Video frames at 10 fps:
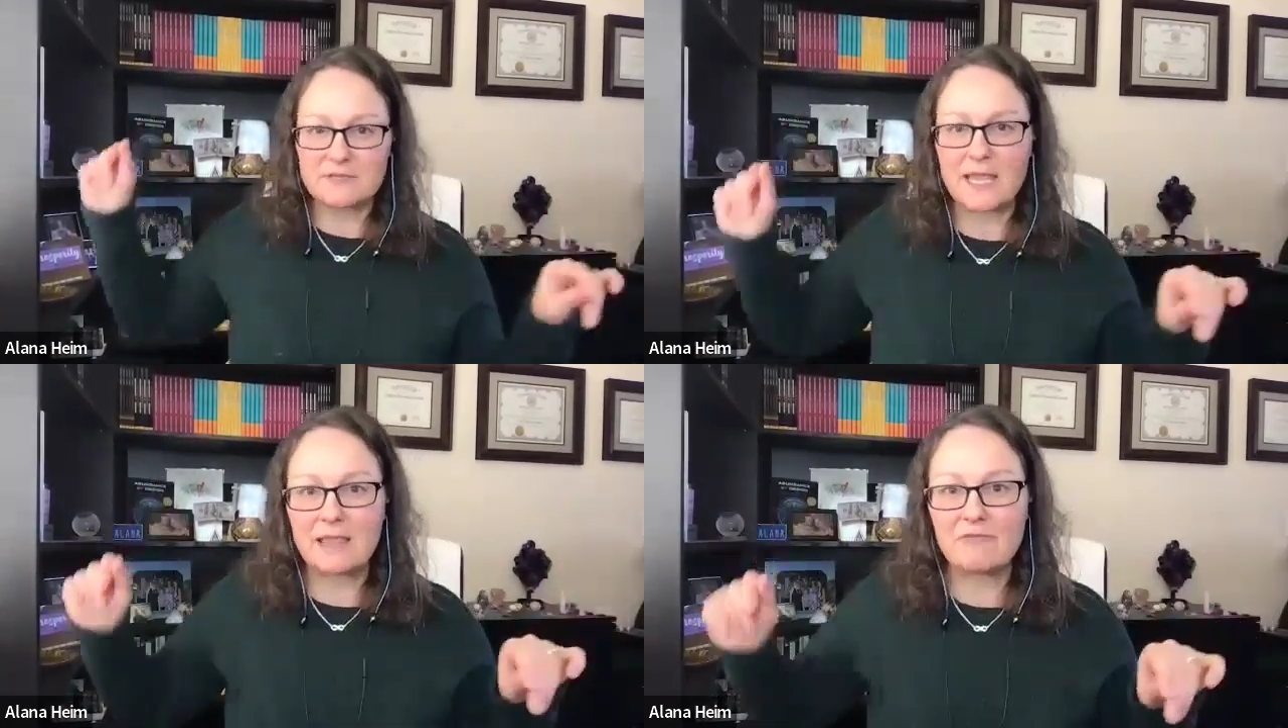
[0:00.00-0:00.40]

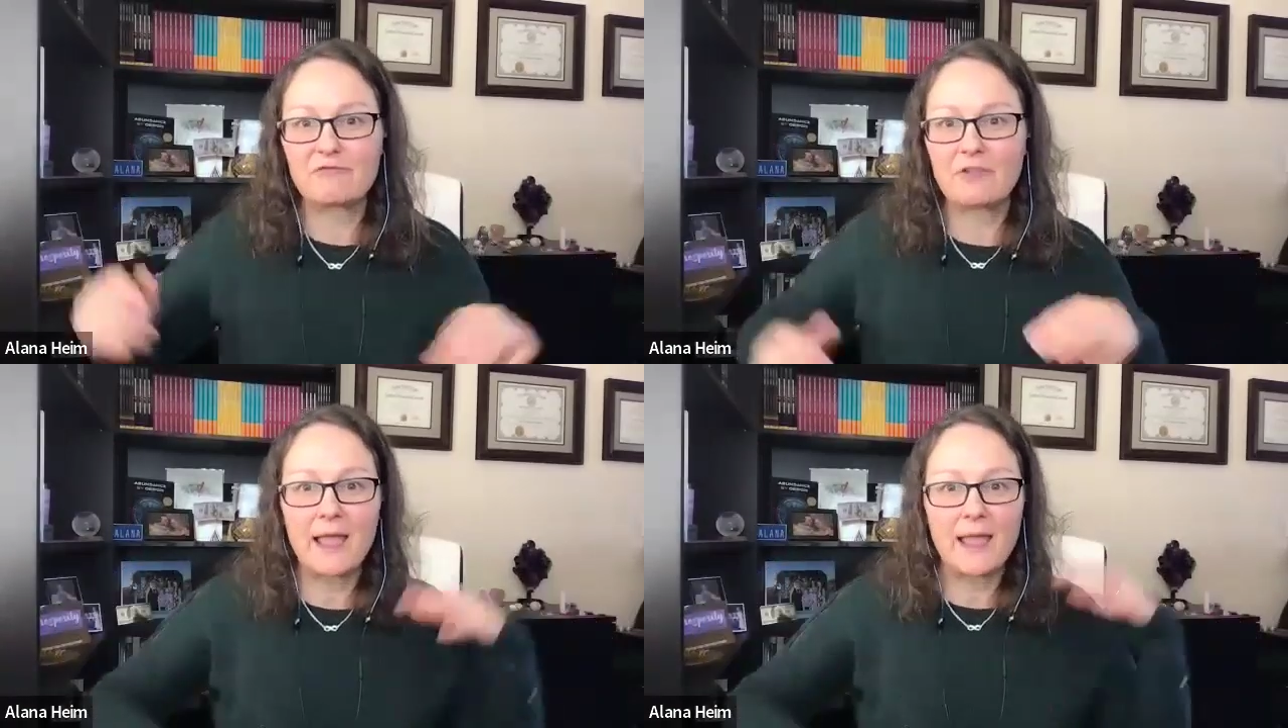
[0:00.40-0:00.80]

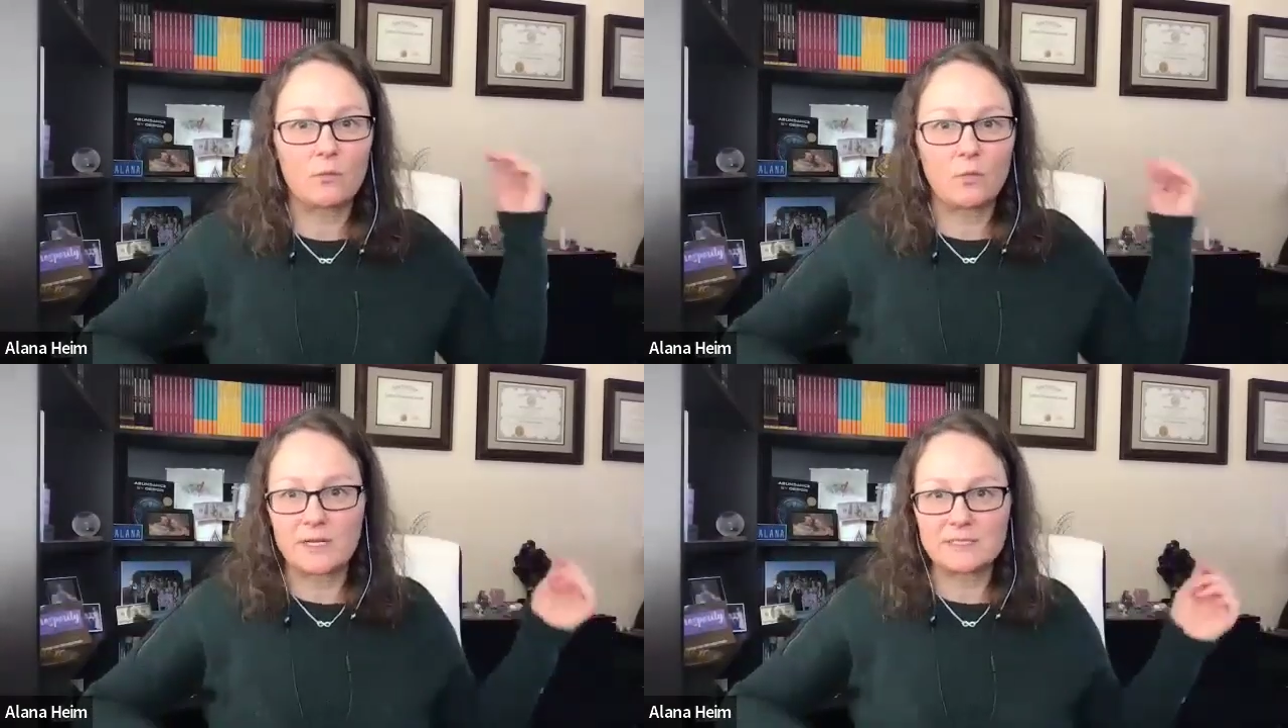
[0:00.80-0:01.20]
taking
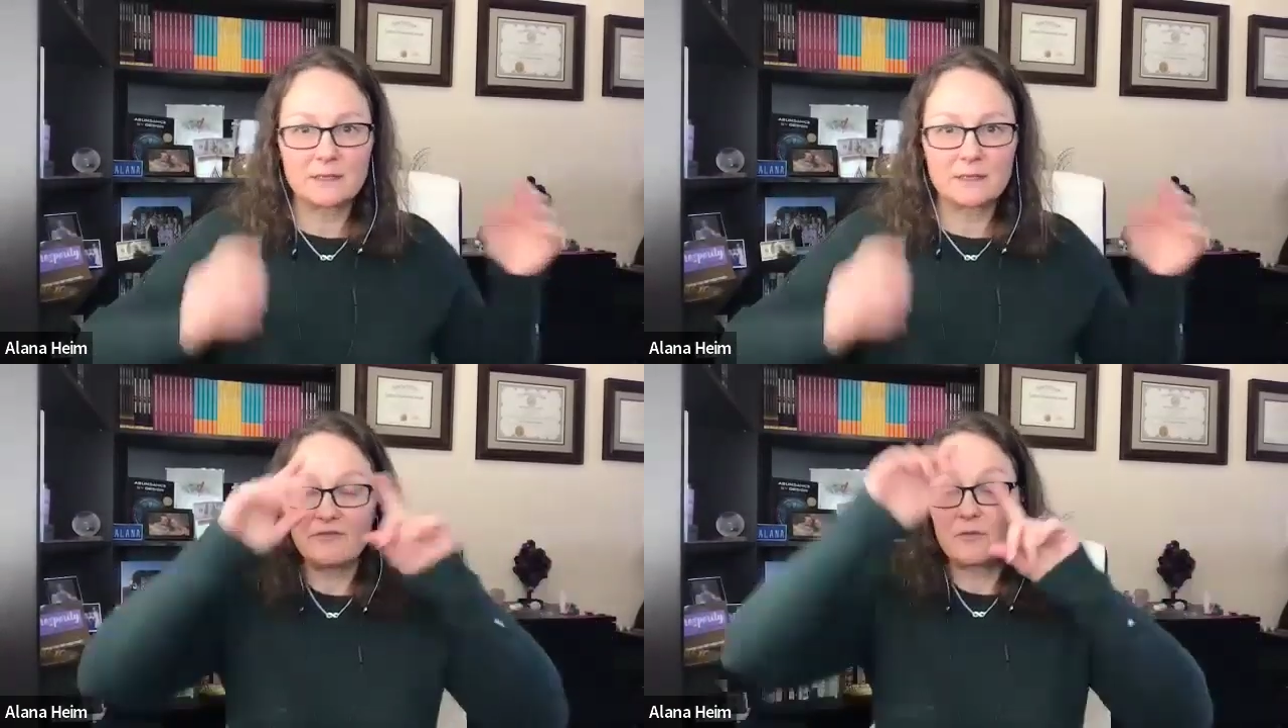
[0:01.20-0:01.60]
flight and wanting
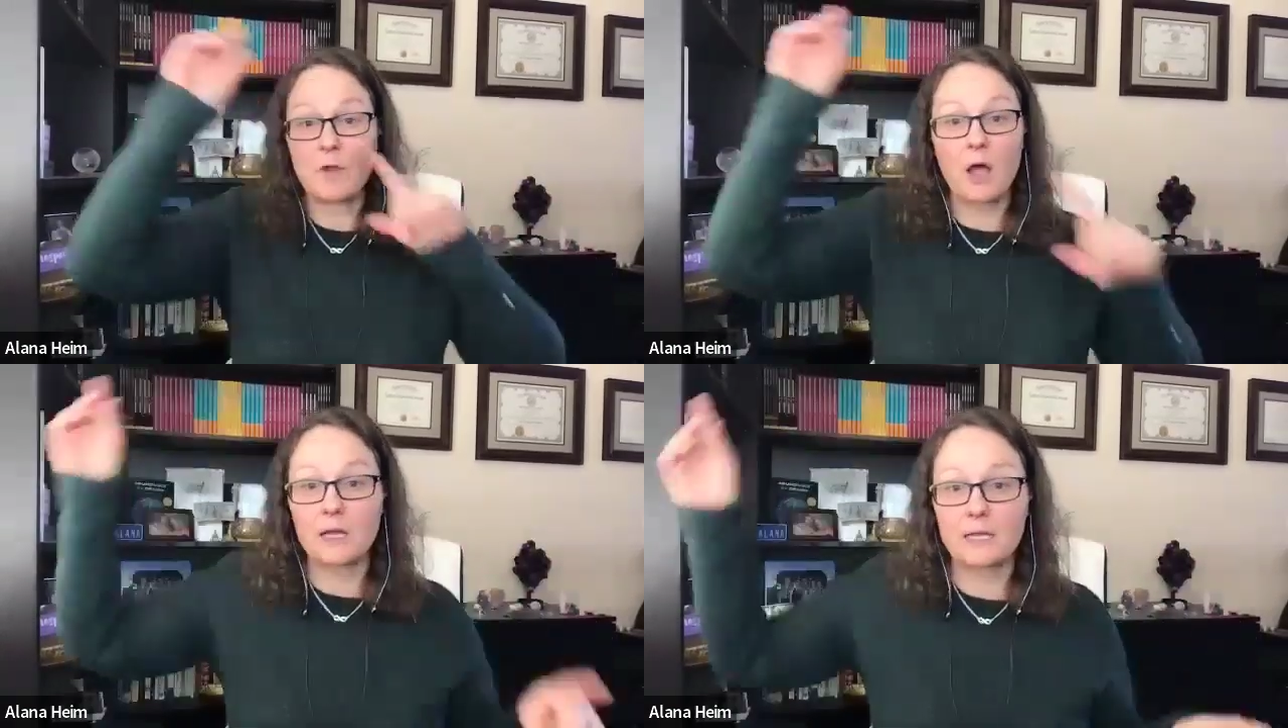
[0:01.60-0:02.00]
to leave.
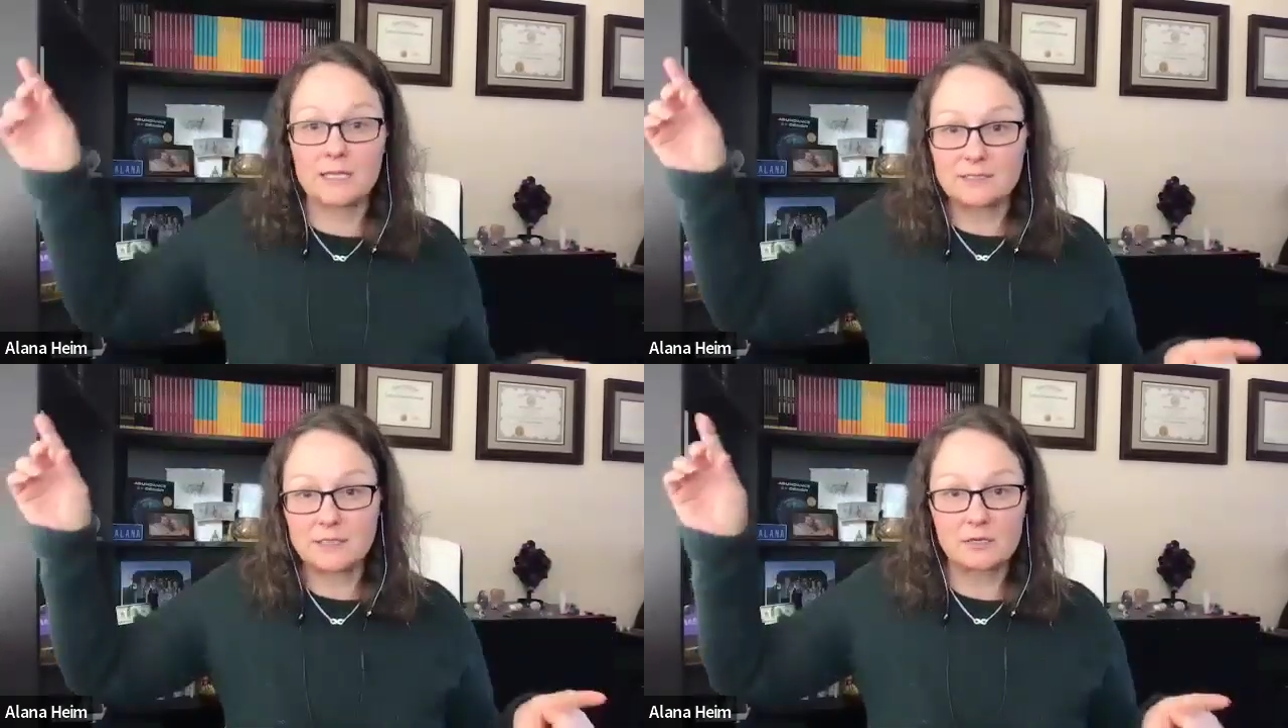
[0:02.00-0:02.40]
I'm not
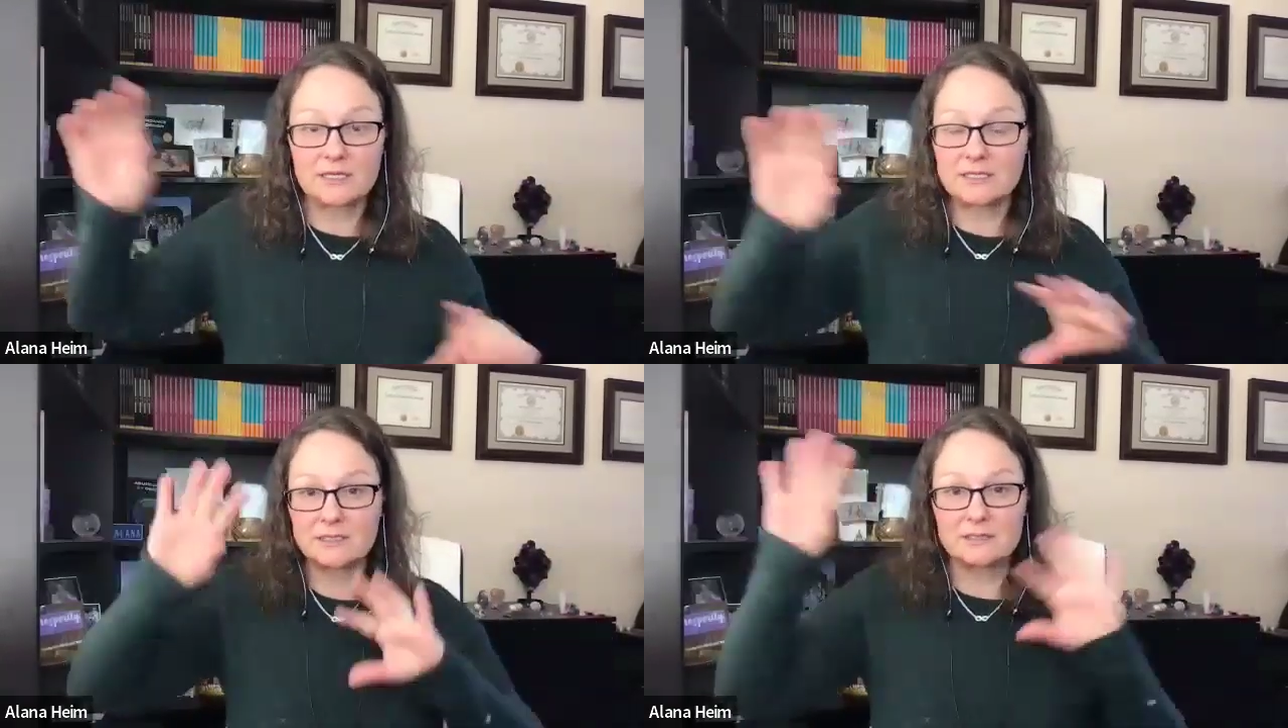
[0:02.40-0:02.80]
going to
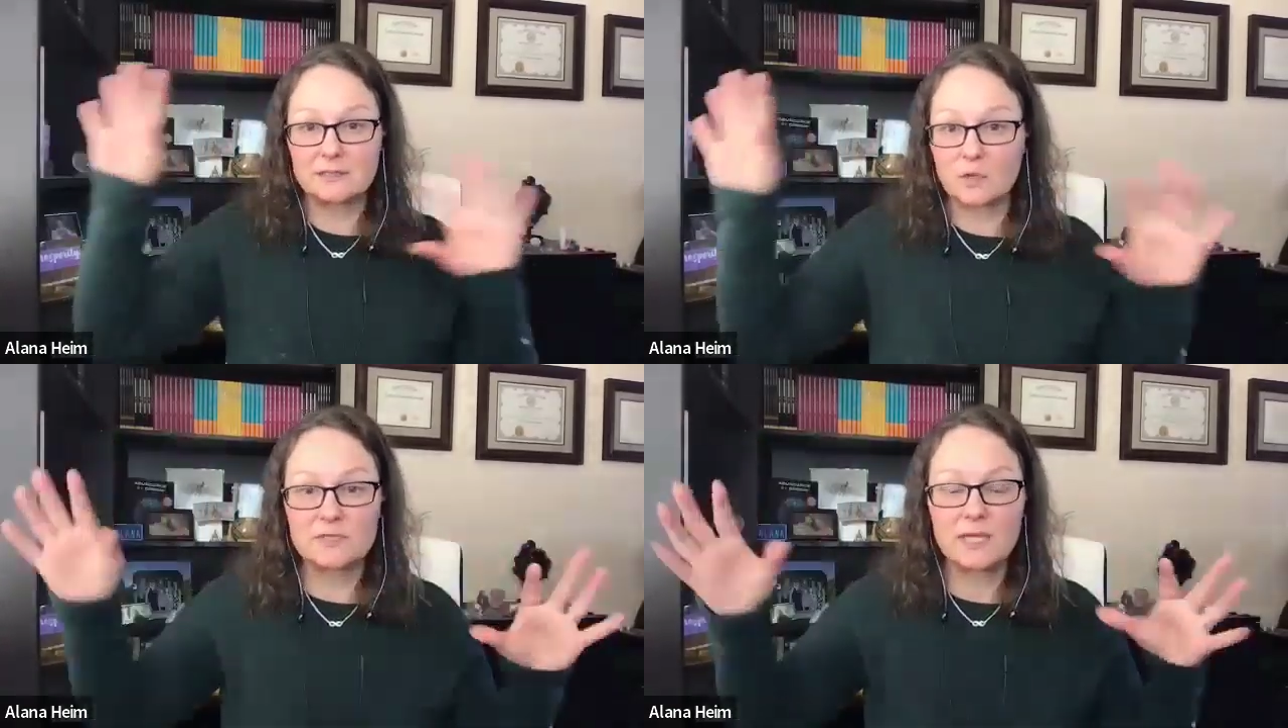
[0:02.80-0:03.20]
necessarily
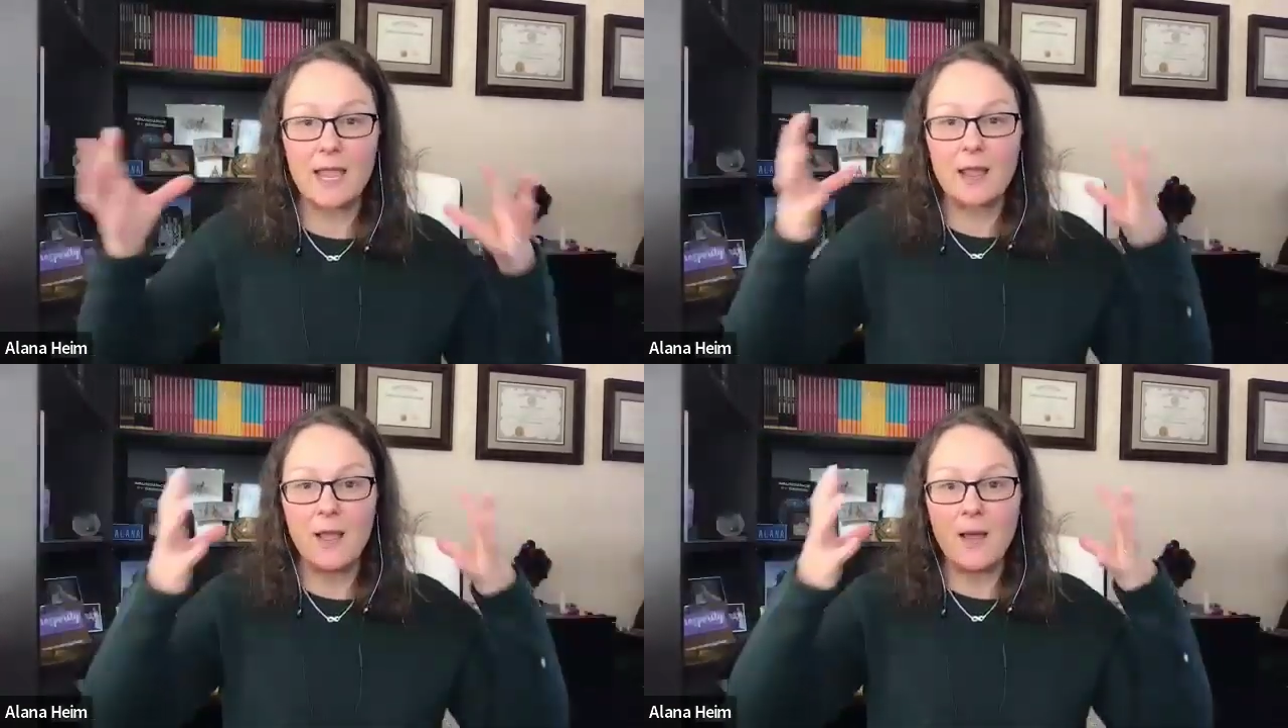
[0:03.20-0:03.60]

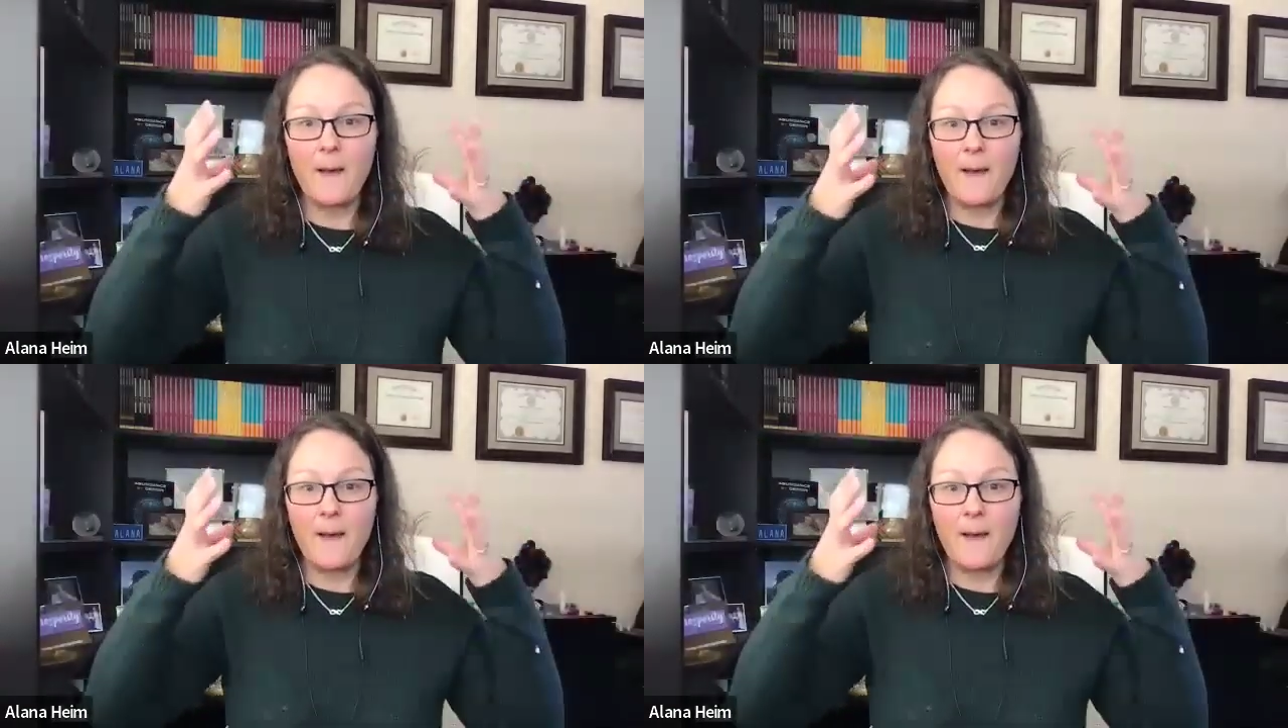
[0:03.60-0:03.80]
disassociate,